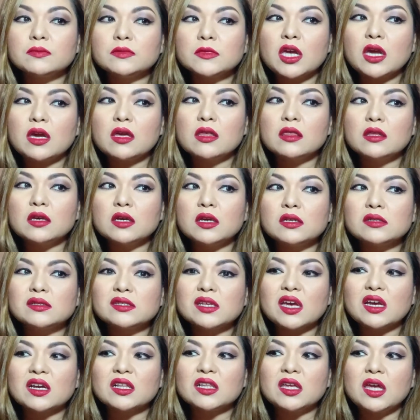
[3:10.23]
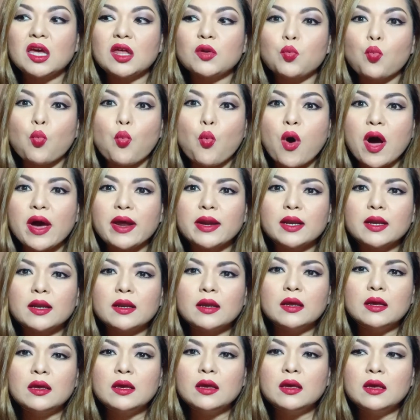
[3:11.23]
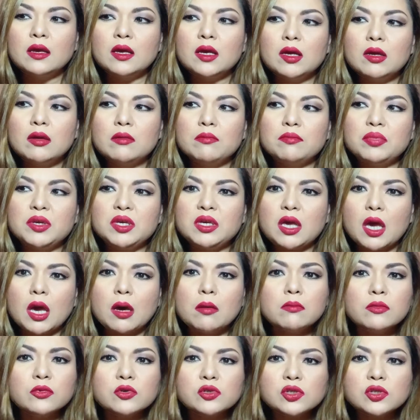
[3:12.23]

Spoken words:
I think exactly at 1 p.m.